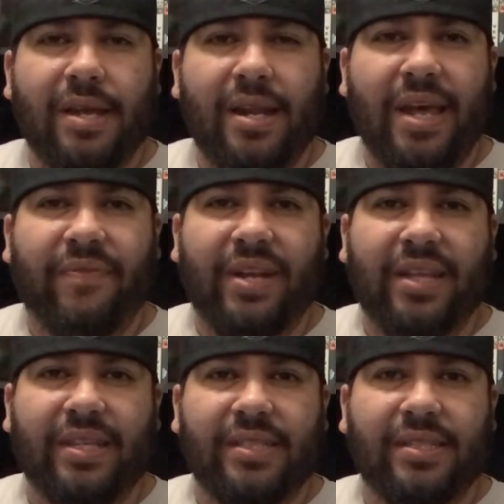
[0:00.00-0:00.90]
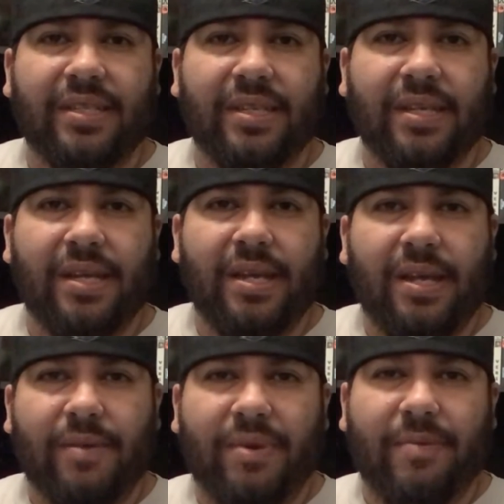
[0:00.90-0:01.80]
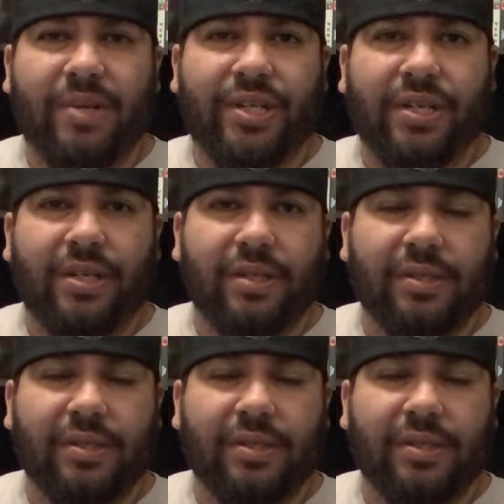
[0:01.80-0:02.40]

laughing at these pretty much